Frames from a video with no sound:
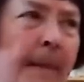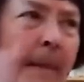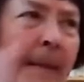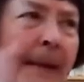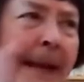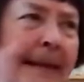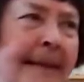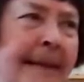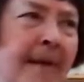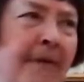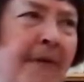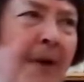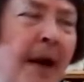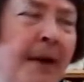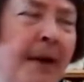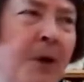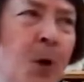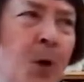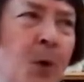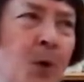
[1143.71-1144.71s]
But as I've
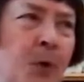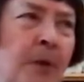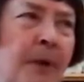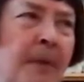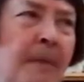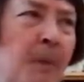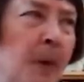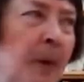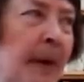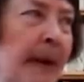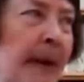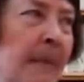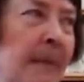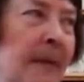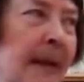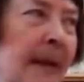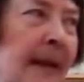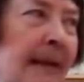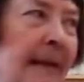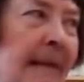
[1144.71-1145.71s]
gotten older and more
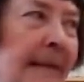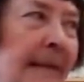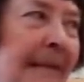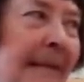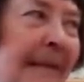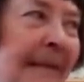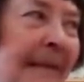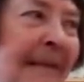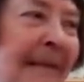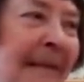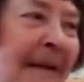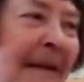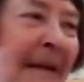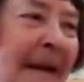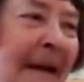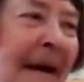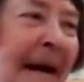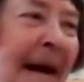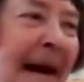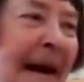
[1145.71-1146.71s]
clumsy,
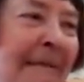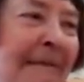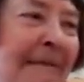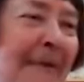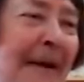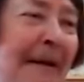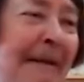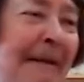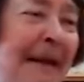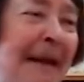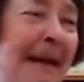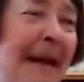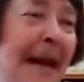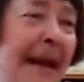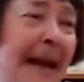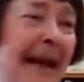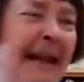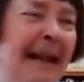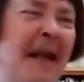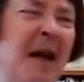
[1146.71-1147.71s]
I find that
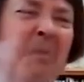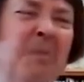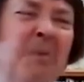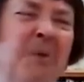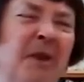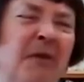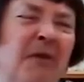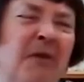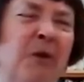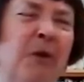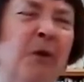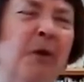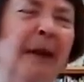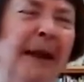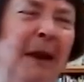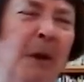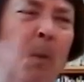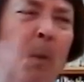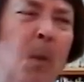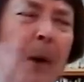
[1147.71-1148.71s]
it helps if they're a
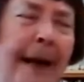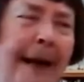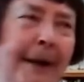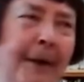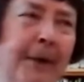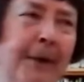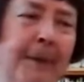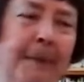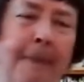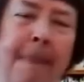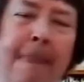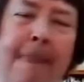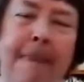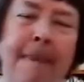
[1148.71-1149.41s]
little wider.